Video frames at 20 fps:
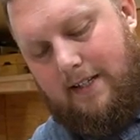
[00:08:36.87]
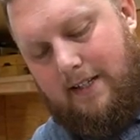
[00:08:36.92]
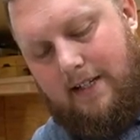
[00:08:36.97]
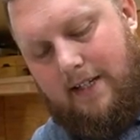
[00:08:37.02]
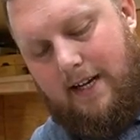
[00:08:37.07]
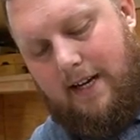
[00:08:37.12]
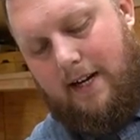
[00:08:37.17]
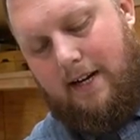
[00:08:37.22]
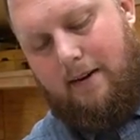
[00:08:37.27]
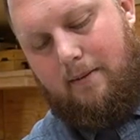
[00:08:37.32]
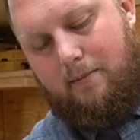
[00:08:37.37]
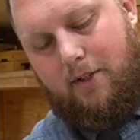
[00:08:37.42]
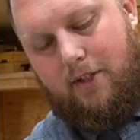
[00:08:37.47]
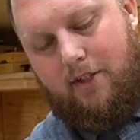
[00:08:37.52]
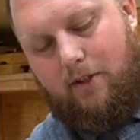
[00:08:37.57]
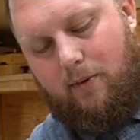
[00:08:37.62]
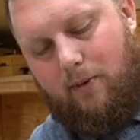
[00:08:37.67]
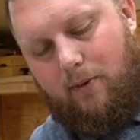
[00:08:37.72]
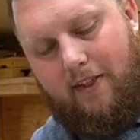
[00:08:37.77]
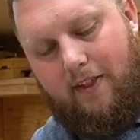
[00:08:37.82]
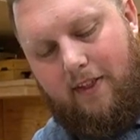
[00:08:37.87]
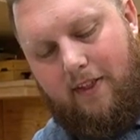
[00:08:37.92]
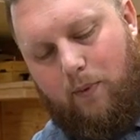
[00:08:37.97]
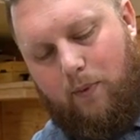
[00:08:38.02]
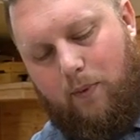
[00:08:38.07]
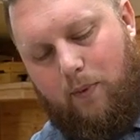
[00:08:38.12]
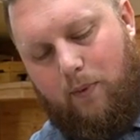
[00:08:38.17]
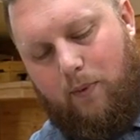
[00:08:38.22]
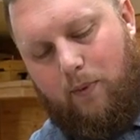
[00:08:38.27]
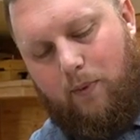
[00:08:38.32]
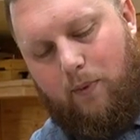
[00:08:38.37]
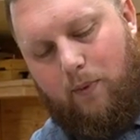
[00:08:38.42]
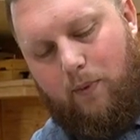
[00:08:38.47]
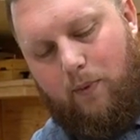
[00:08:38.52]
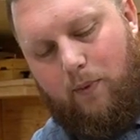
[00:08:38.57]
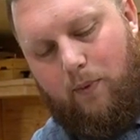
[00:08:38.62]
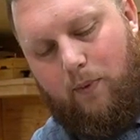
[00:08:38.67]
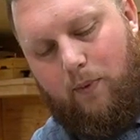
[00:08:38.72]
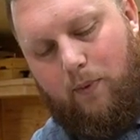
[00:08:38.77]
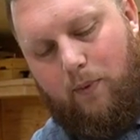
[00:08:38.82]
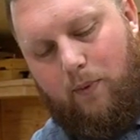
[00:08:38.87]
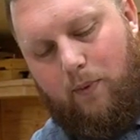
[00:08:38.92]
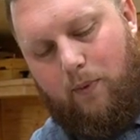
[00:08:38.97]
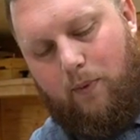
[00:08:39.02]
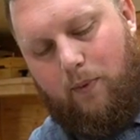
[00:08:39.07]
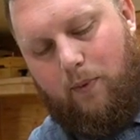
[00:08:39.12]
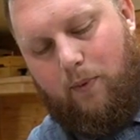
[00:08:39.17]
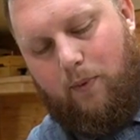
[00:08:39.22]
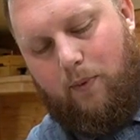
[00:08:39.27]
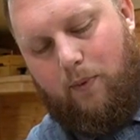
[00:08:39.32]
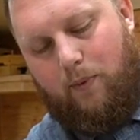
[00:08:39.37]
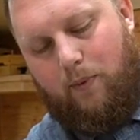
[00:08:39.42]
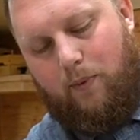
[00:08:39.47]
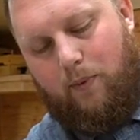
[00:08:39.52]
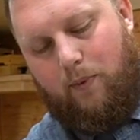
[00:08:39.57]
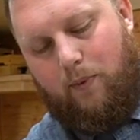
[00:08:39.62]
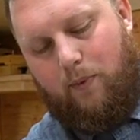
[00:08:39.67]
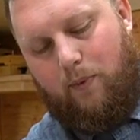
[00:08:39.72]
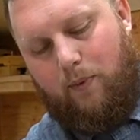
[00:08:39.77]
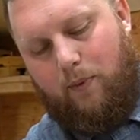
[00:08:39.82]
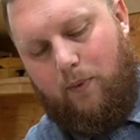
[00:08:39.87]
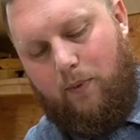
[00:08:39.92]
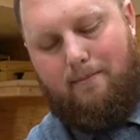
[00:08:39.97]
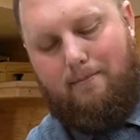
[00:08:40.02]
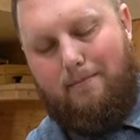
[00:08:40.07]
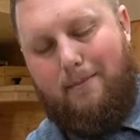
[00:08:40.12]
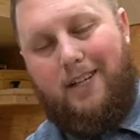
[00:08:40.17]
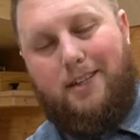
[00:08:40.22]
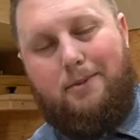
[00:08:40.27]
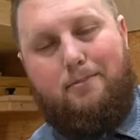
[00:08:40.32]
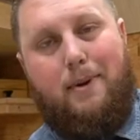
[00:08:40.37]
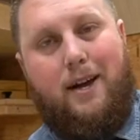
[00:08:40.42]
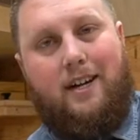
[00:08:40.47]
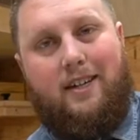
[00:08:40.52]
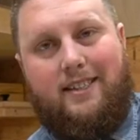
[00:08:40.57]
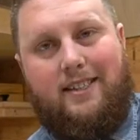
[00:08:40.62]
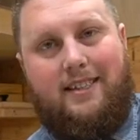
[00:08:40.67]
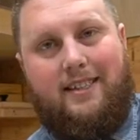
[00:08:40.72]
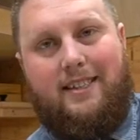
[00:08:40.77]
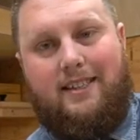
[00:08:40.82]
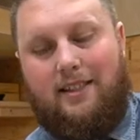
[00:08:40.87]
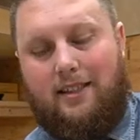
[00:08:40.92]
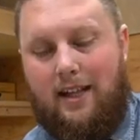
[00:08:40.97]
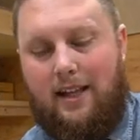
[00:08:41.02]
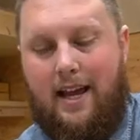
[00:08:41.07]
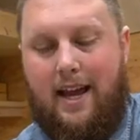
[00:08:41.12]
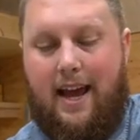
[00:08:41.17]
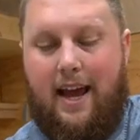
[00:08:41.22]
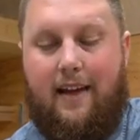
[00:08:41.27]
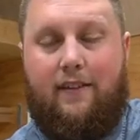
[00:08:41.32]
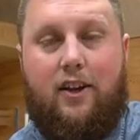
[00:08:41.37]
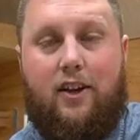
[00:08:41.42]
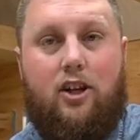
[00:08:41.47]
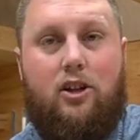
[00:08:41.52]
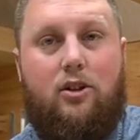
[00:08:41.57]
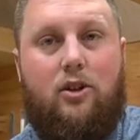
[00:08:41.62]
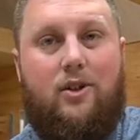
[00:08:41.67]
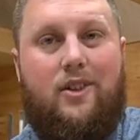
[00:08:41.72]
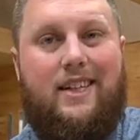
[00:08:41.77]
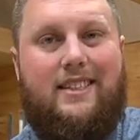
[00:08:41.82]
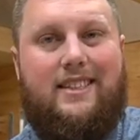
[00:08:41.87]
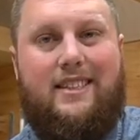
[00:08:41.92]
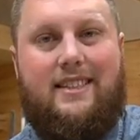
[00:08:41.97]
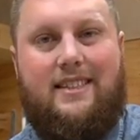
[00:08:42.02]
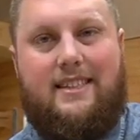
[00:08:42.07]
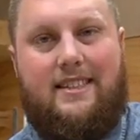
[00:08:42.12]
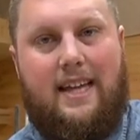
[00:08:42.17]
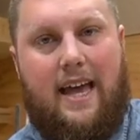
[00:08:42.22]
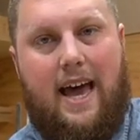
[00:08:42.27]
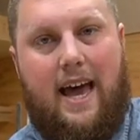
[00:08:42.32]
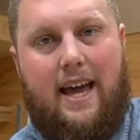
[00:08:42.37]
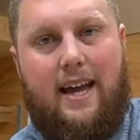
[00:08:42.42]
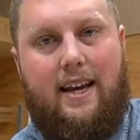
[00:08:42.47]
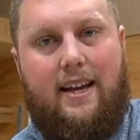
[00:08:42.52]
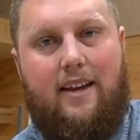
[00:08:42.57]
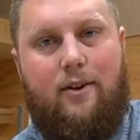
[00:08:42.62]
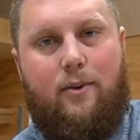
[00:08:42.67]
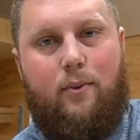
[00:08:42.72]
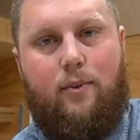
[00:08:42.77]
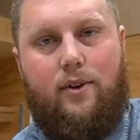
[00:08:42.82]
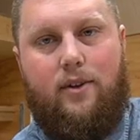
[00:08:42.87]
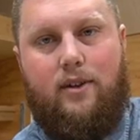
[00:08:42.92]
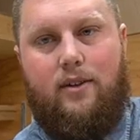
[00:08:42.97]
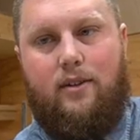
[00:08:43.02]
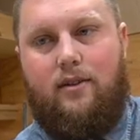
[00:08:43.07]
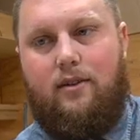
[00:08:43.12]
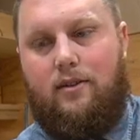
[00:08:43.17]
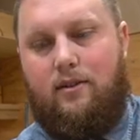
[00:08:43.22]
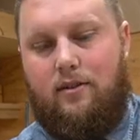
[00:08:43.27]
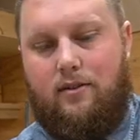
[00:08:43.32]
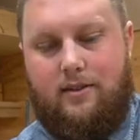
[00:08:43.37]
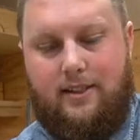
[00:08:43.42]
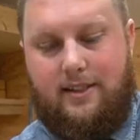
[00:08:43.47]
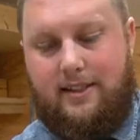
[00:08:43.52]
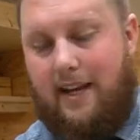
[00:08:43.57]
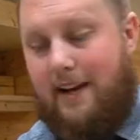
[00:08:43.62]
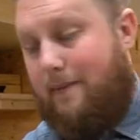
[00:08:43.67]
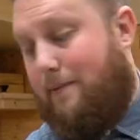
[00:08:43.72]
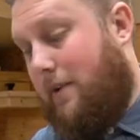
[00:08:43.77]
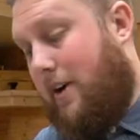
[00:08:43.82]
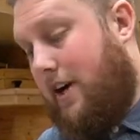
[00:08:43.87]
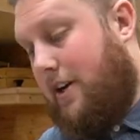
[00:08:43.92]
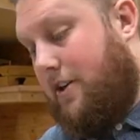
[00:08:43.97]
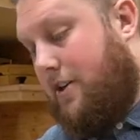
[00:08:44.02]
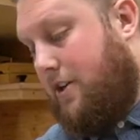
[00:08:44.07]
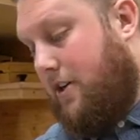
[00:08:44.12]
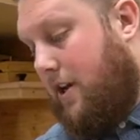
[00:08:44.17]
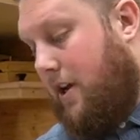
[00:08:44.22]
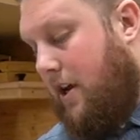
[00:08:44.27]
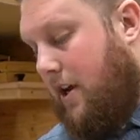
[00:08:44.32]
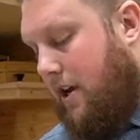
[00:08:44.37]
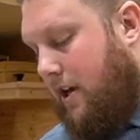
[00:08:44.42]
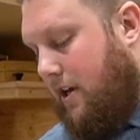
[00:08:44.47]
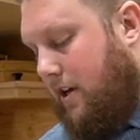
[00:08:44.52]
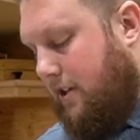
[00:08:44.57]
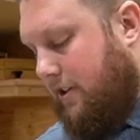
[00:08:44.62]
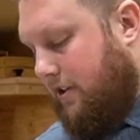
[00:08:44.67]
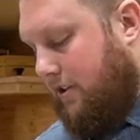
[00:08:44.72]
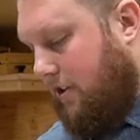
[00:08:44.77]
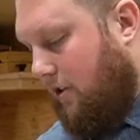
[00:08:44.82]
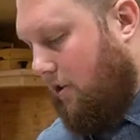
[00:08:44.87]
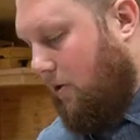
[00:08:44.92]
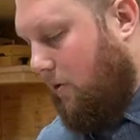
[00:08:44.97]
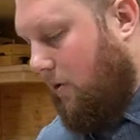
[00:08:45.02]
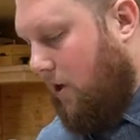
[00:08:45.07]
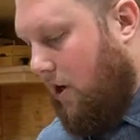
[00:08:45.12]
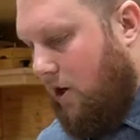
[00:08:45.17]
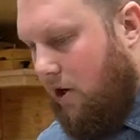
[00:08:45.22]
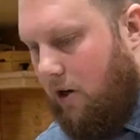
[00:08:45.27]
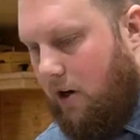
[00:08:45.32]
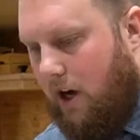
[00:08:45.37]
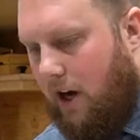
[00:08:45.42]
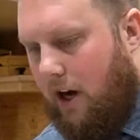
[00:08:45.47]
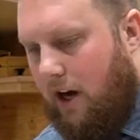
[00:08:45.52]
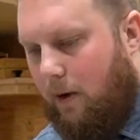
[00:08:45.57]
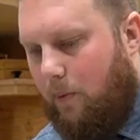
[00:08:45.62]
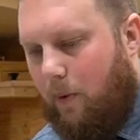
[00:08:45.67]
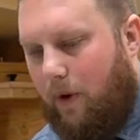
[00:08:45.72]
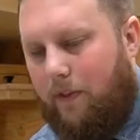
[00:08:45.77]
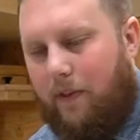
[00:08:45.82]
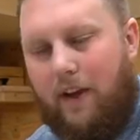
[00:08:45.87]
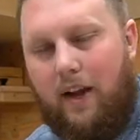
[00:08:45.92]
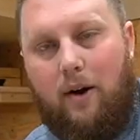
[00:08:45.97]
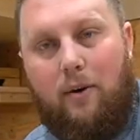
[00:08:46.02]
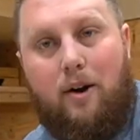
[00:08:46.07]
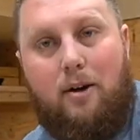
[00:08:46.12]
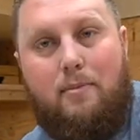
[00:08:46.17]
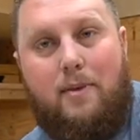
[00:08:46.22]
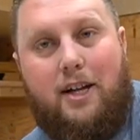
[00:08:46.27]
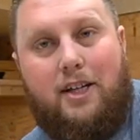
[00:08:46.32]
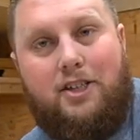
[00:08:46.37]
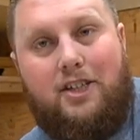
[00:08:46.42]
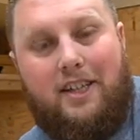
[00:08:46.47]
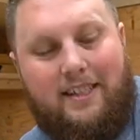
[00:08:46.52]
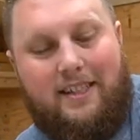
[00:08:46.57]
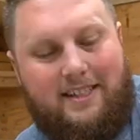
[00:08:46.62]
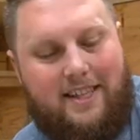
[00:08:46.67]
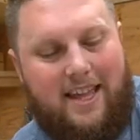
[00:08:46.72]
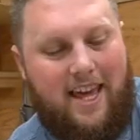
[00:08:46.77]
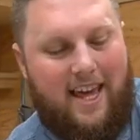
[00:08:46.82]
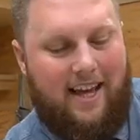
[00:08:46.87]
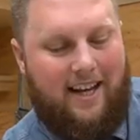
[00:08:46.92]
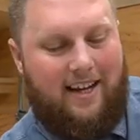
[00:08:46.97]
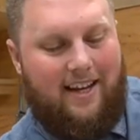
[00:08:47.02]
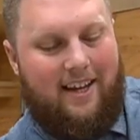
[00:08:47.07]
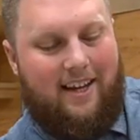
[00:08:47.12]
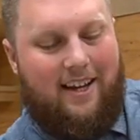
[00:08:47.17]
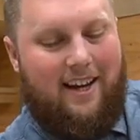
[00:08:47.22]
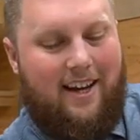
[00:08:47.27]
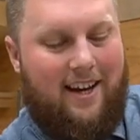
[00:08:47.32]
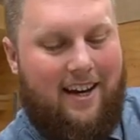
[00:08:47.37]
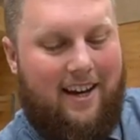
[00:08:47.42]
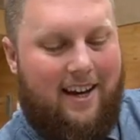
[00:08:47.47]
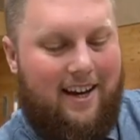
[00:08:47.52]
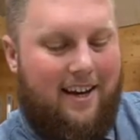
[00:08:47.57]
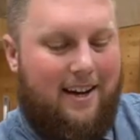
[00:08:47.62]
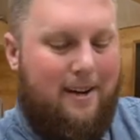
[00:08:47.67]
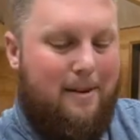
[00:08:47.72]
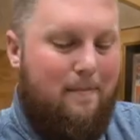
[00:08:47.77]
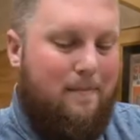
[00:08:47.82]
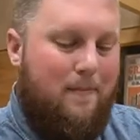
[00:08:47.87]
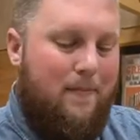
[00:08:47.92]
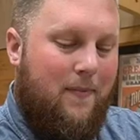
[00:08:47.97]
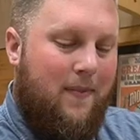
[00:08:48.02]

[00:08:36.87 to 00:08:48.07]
Um, just around the rim before you set it in, it'll get a much better seal, and the glue that's inside will stay fresh. So uh, one thing I want to mention is that um,